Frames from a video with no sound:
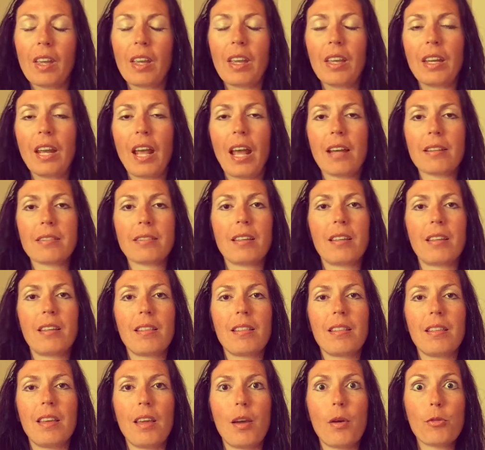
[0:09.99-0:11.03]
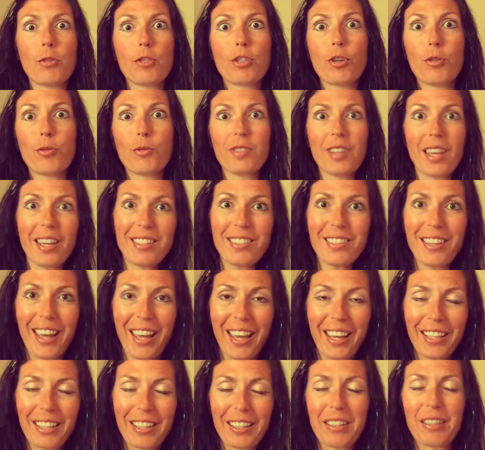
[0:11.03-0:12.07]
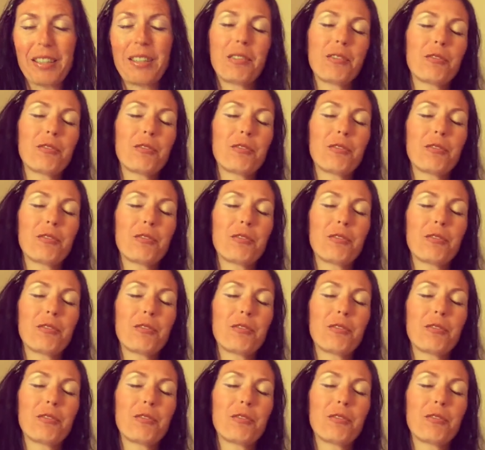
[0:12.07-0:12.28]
and asking the Osho Zen deck